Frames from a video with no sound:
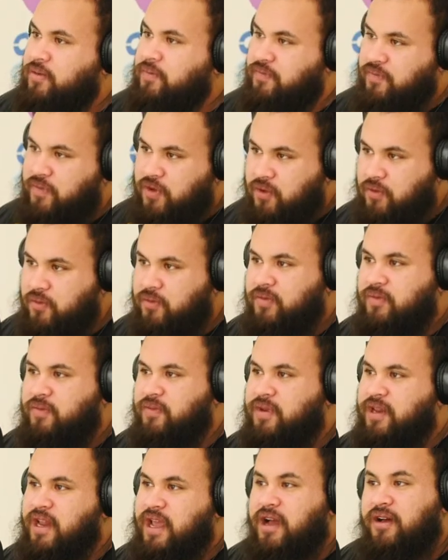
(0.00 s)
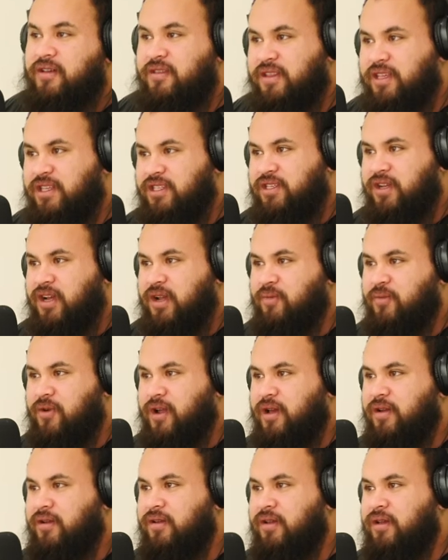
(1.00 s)
cool. Now this time
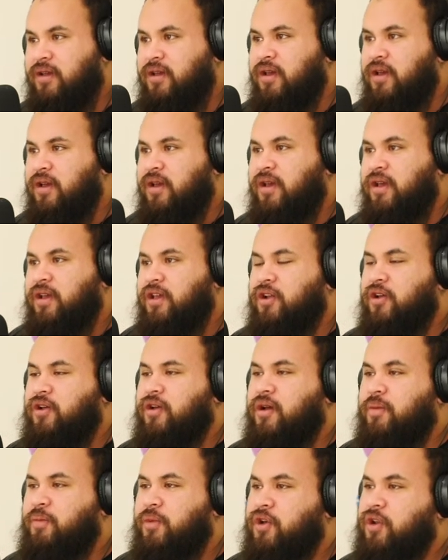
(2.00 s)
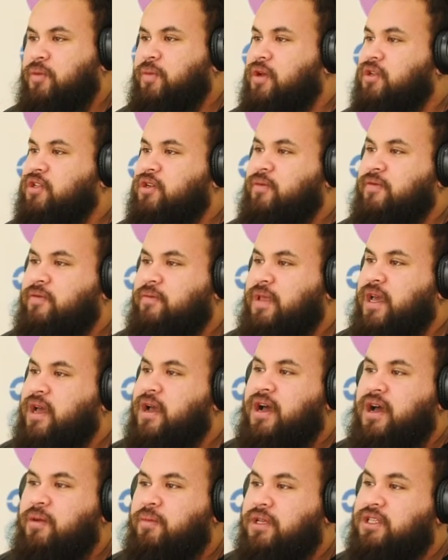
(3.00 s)
round, I'm not going to be on top of them that
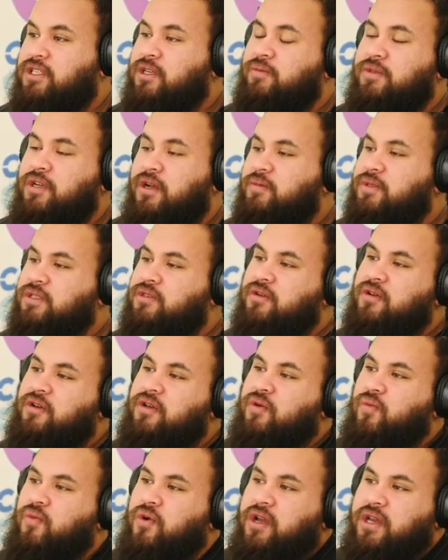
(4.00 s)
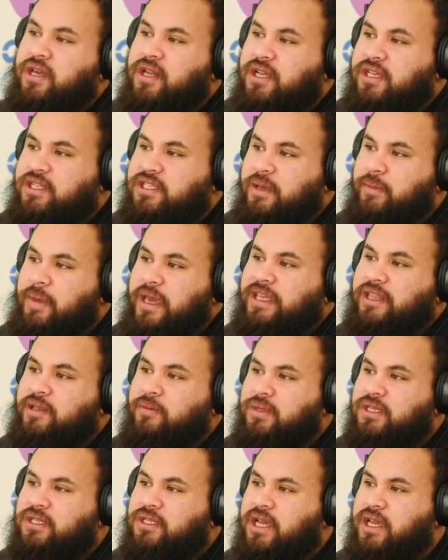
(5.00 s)
hard, because sometimes it's not going to work unless they make the
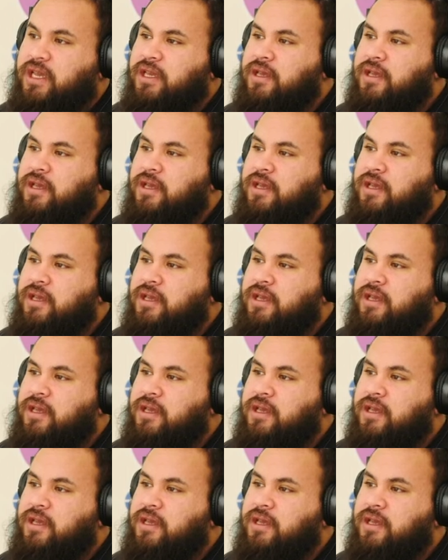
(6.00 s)
mistake.